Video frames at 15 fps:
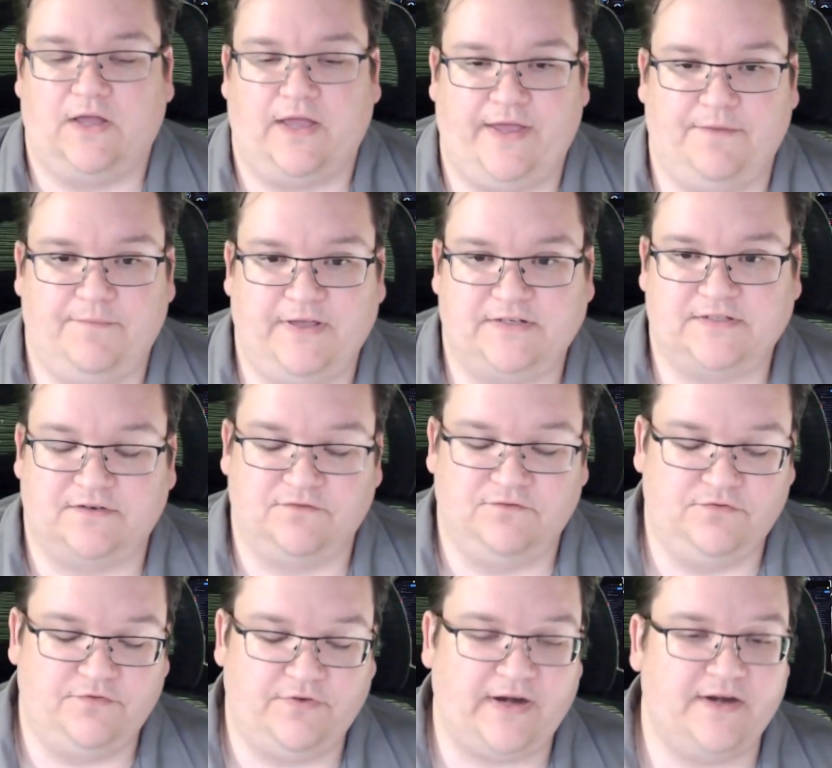and makes it
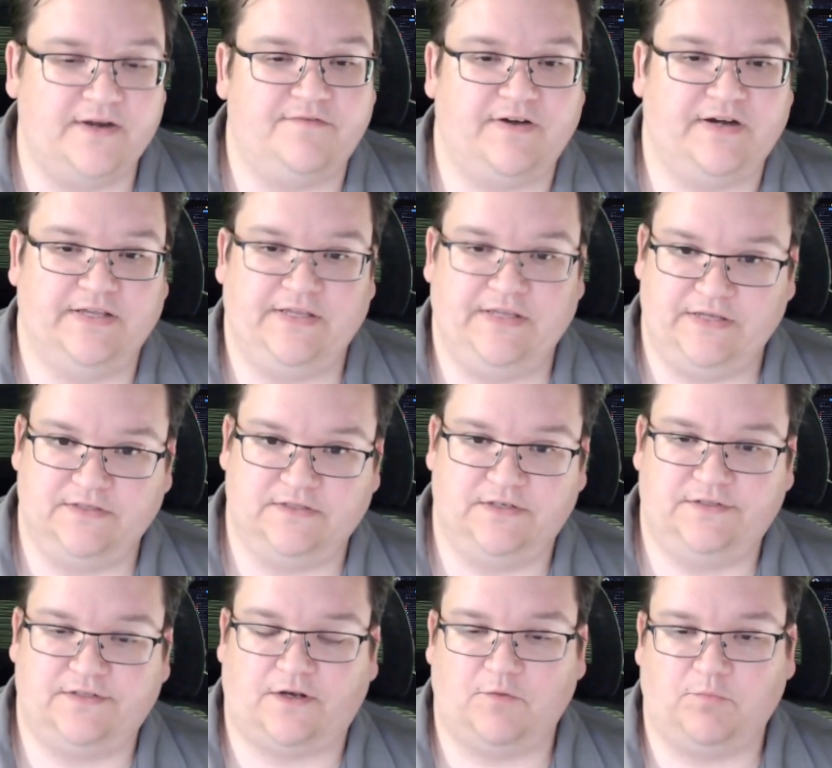very, very
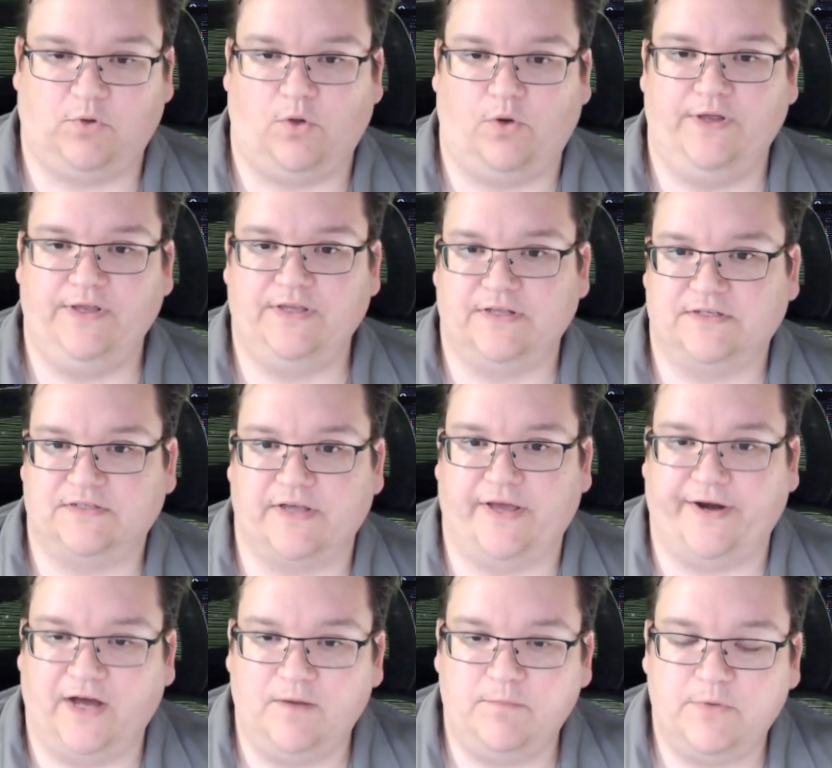easy to deploy and get set
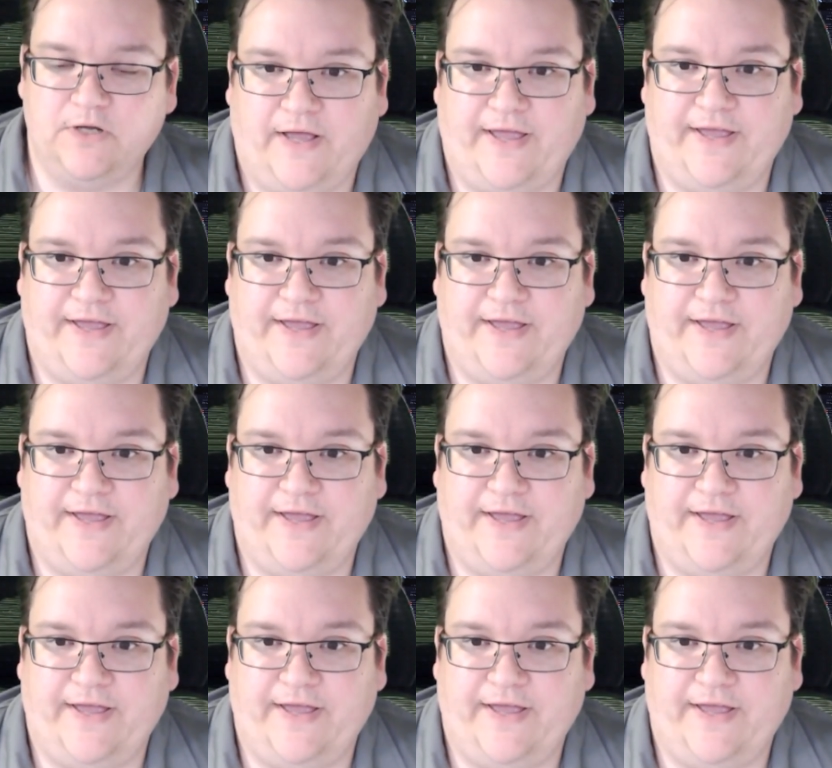up.